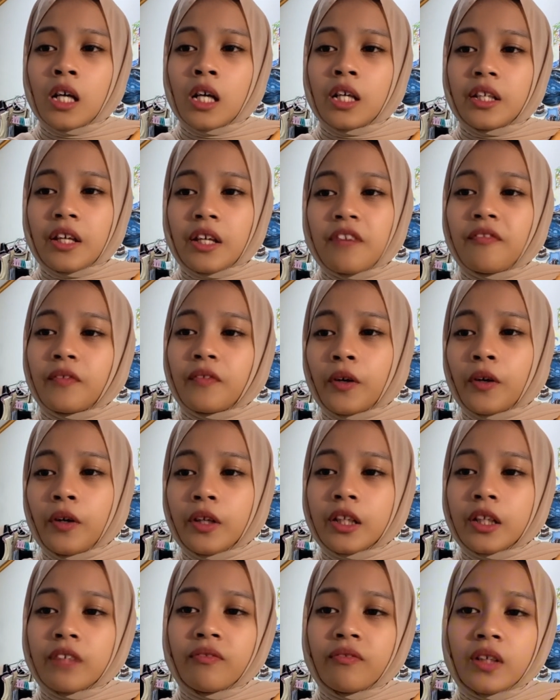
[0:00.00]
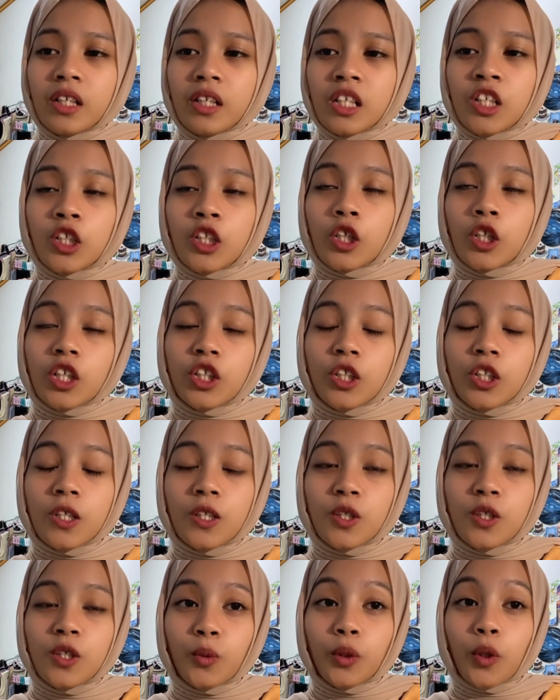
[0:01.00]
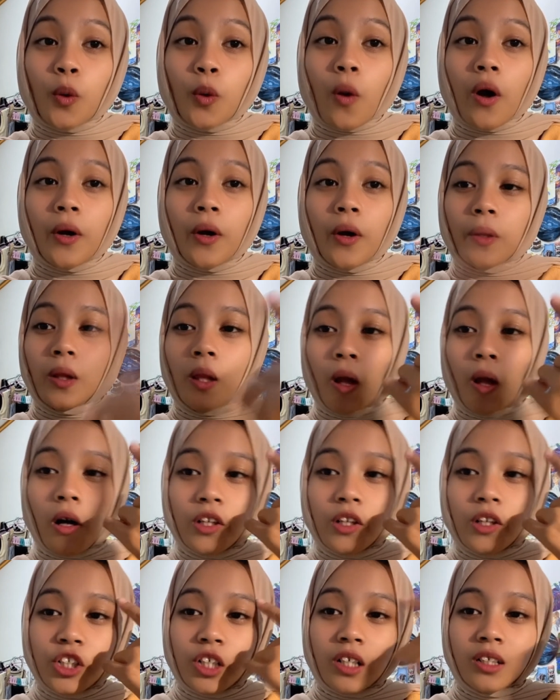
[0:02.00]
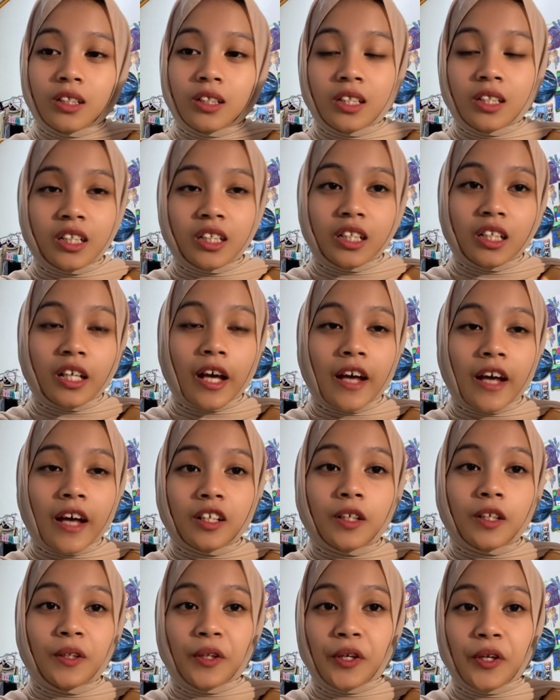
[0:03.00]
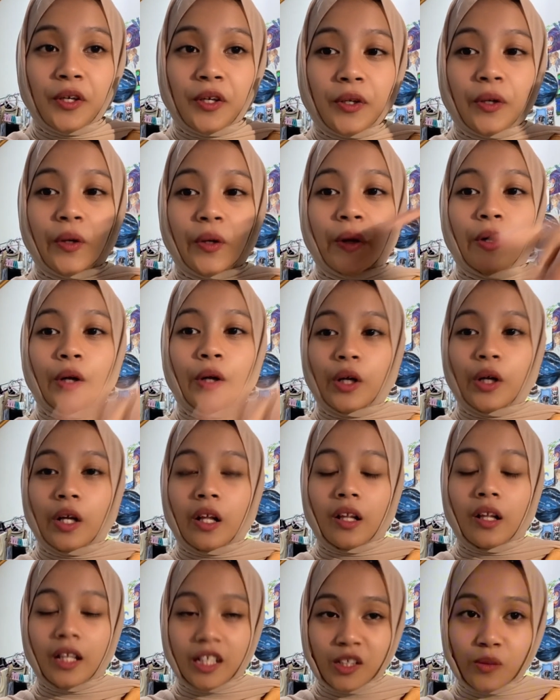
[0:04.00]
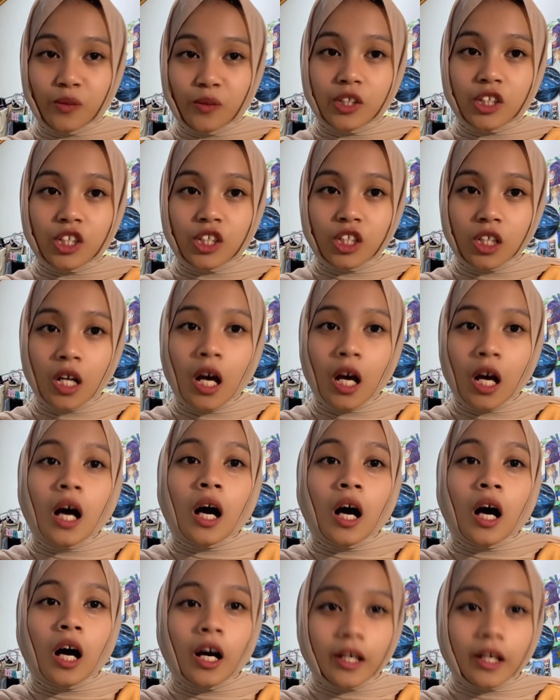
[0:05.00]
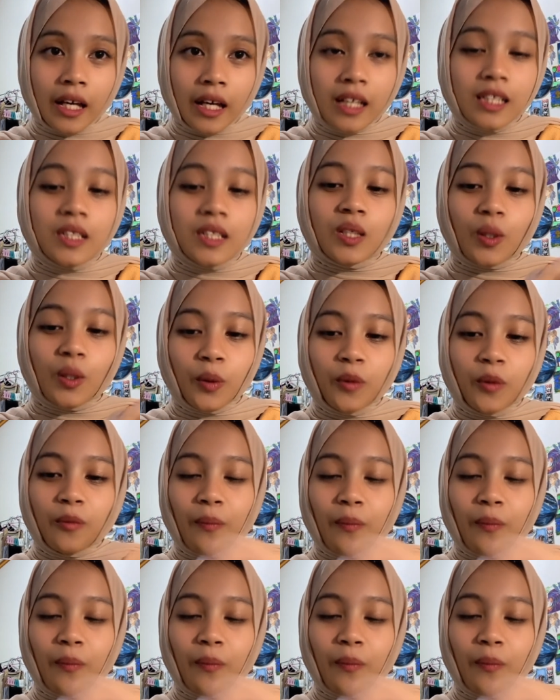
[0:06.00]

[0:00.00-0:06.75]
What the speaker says: Therefore, giving instructions require logical thinking and clear language. Okay, so